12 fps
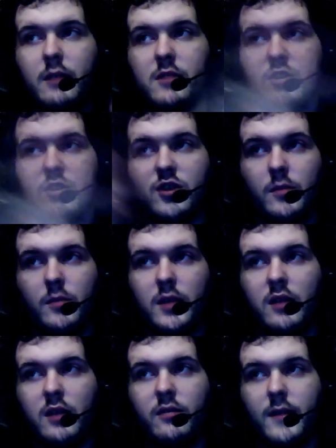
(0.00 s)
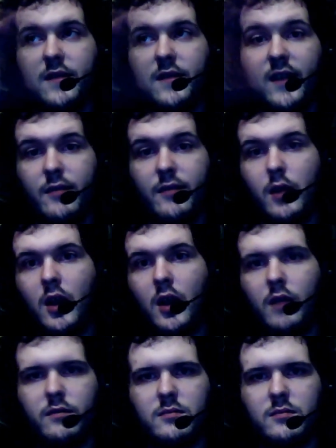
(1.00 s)
I'm going to show below for my favourite
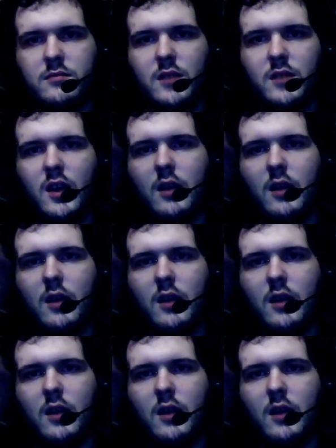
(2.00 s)
art from,